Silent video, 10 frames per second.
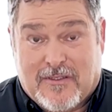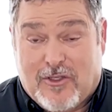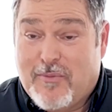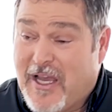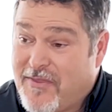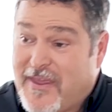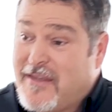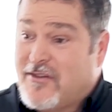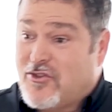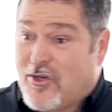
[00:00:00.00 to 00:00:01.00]
You might think
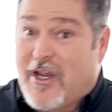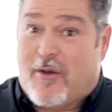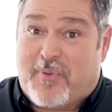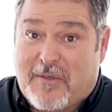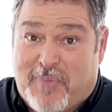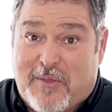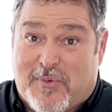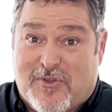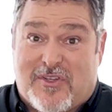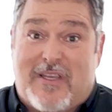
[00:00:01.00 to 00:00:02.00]
that you're helping
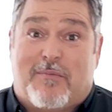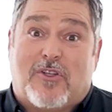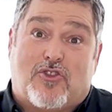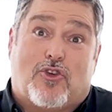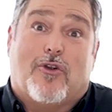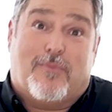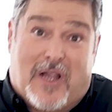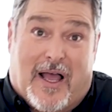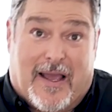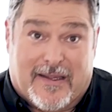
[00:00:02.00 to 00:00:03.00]
people see, but you're
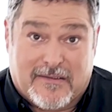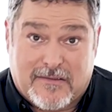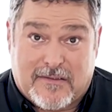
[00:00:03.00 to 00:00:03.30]
blind.